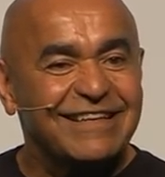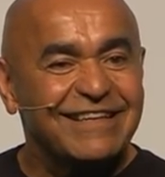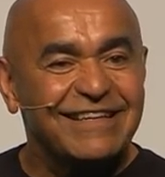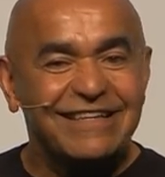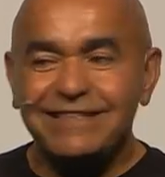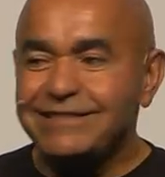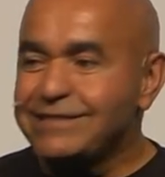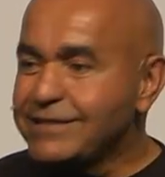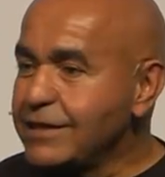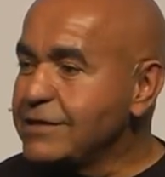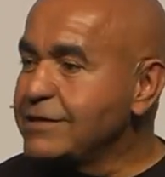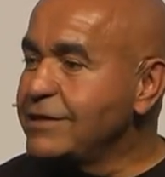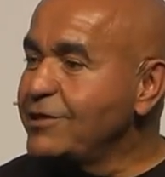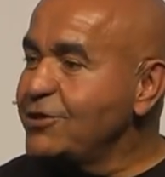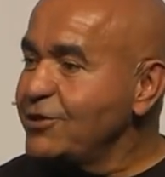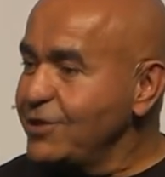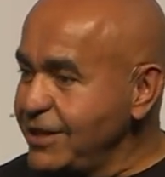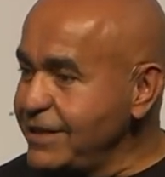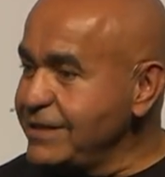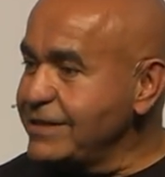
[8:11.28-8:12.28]
He said, the
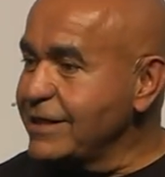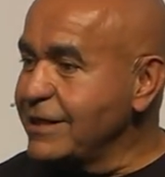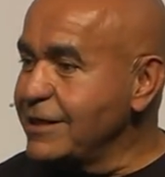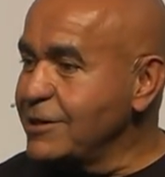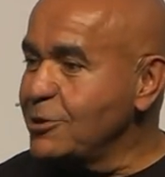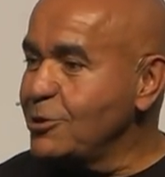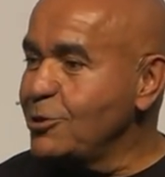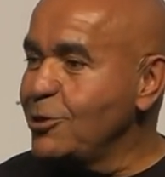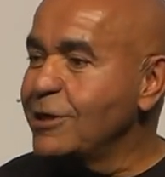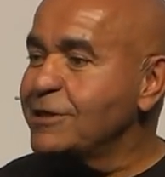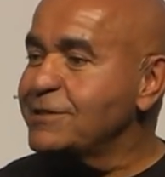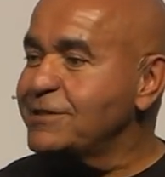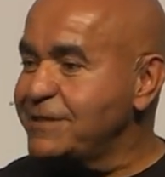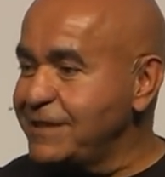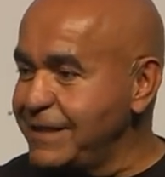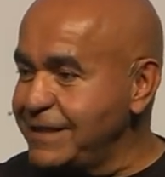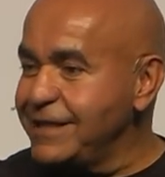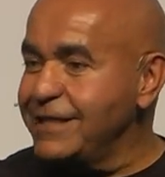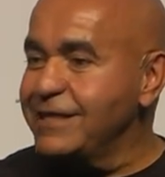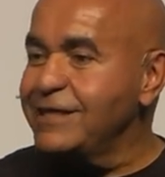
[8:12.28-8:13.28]
reason you are
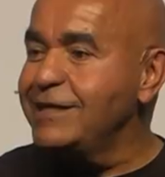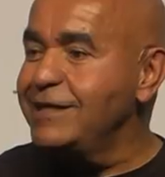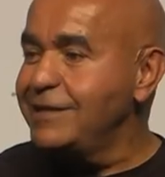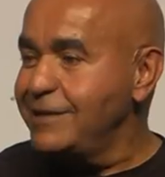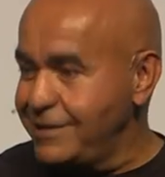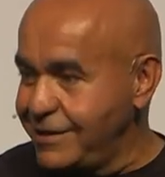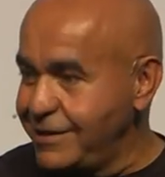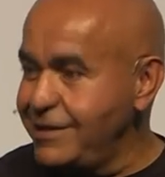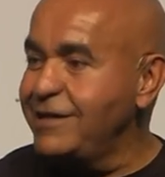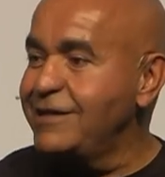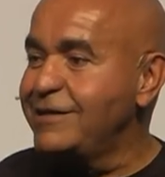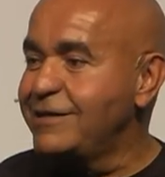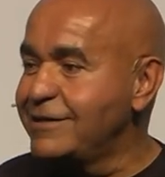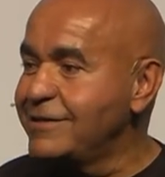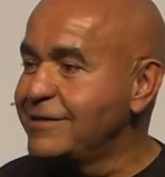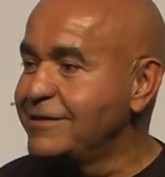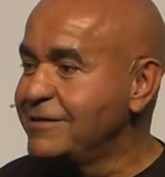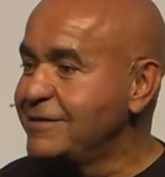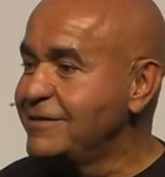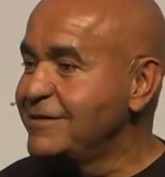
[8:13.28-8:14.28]
sitting in here
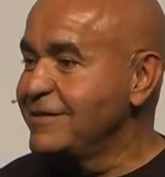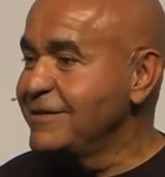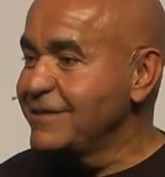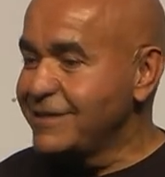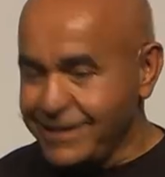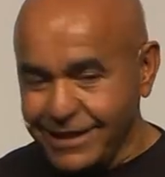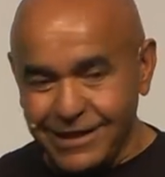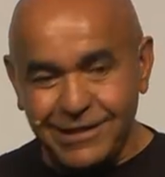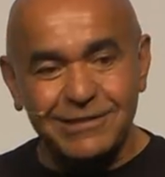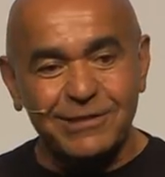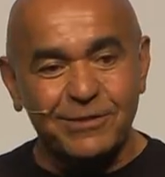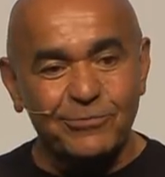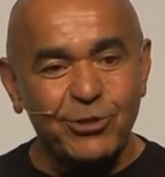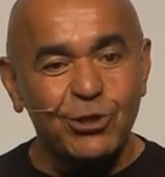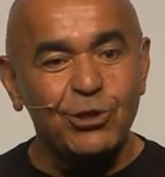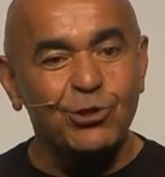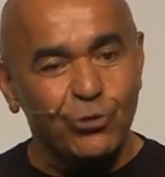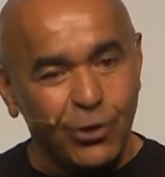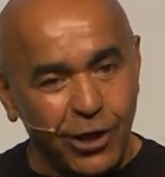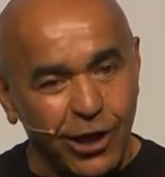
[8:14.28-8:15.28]
tells me
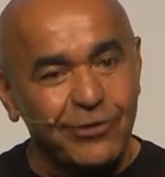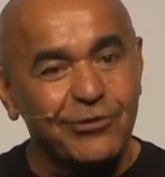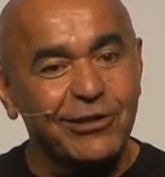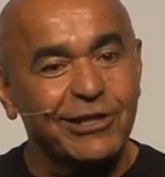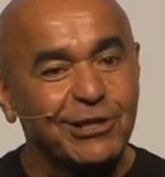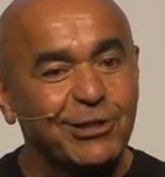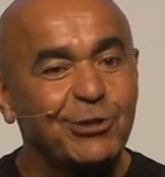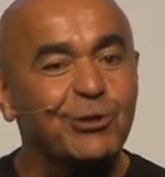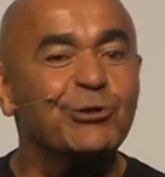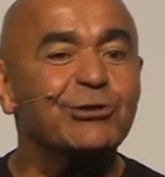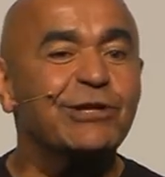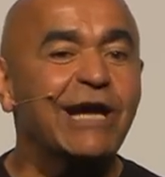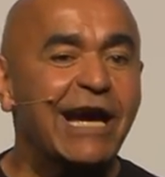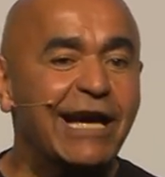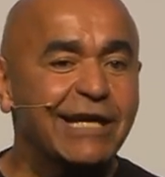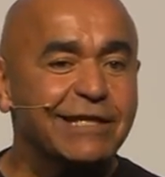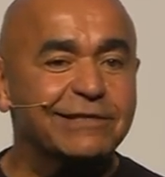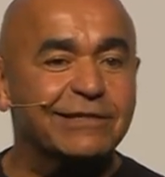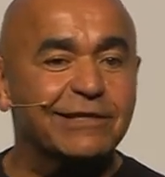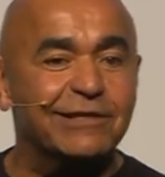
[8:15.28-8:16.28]
you already know the
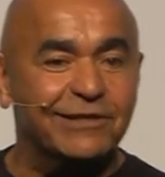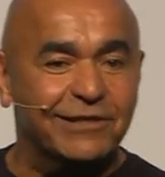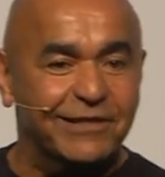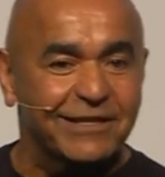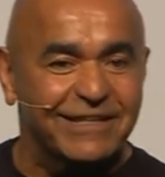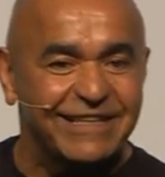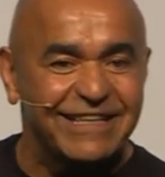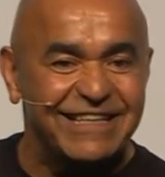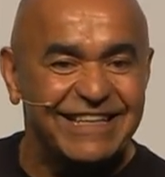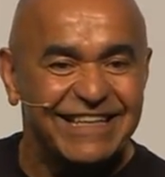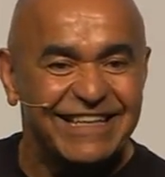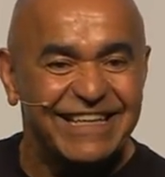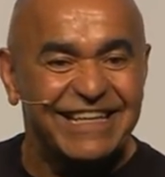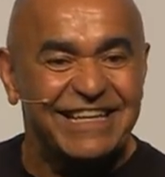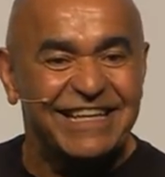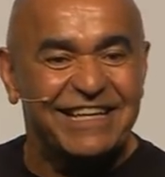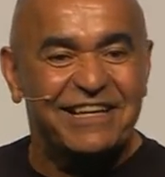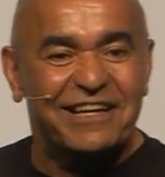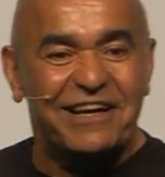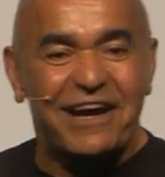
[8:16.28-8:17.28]
answer.
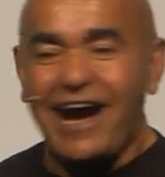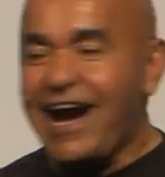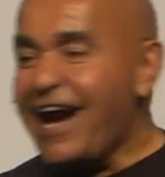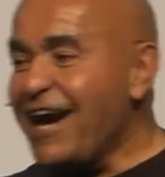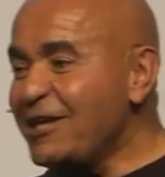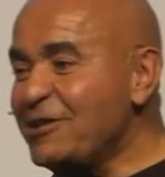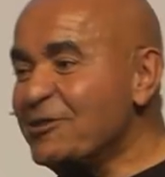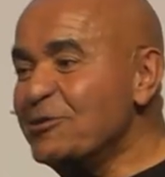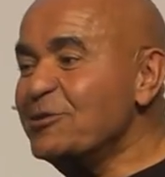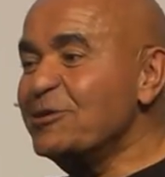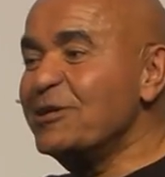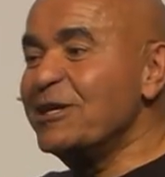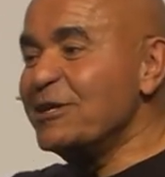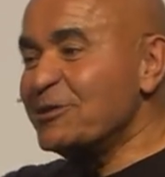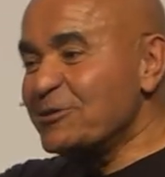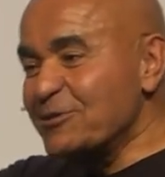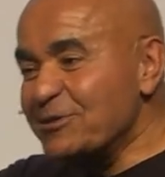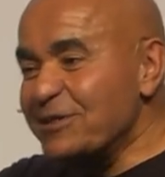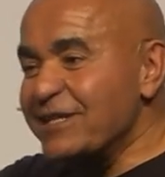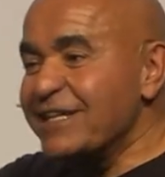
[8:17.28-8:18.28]
I don't need
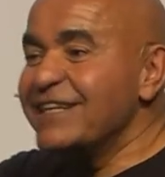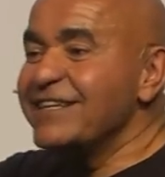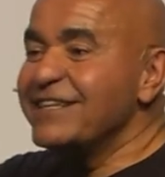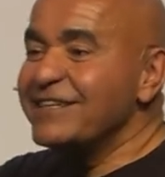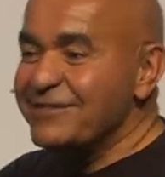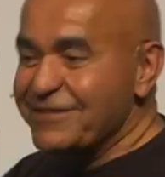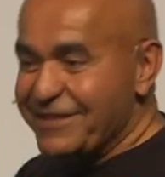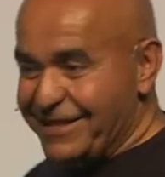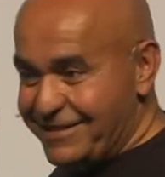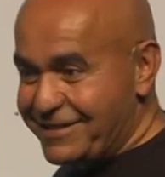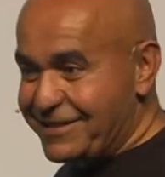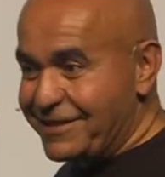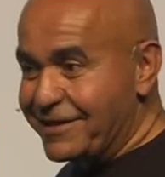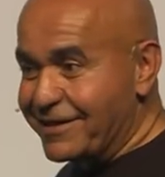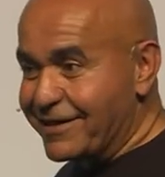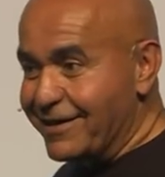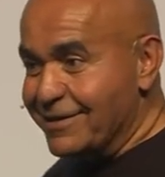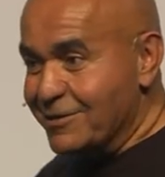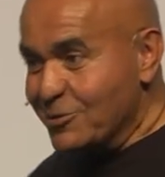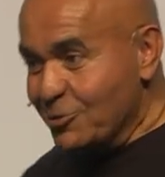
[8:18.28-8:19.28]
to tell you the
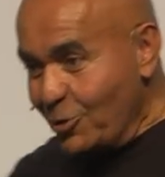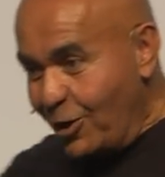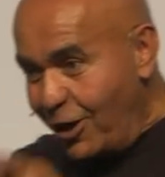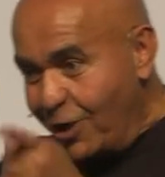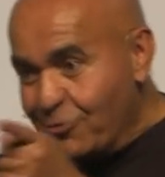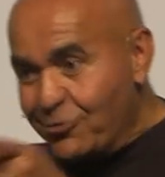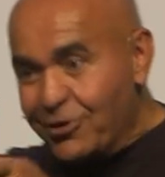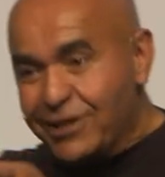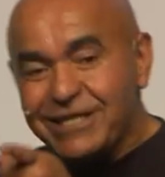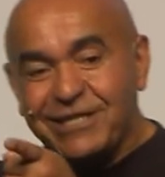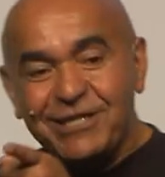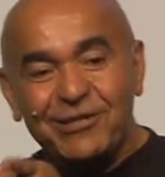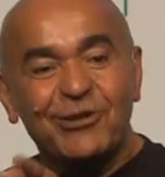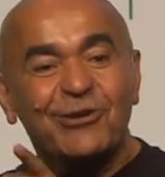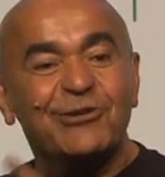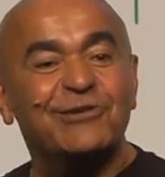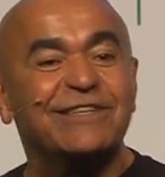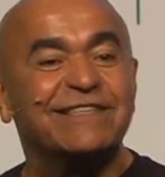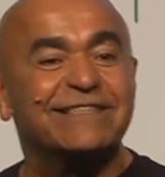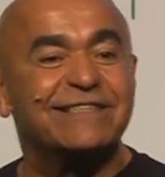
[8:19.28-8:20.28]
secret. You already
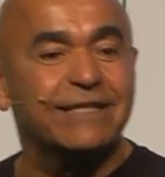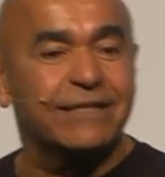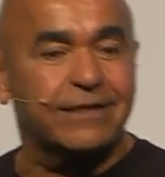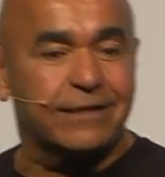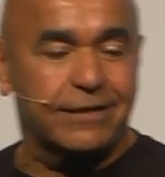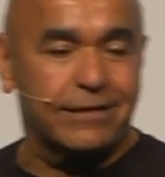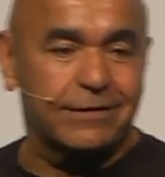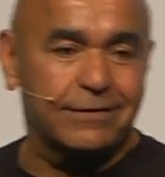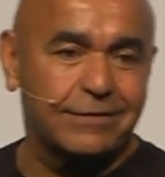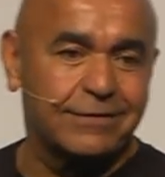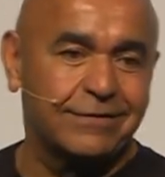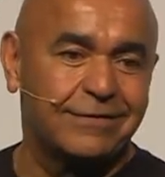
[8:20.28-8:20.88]
know the secret.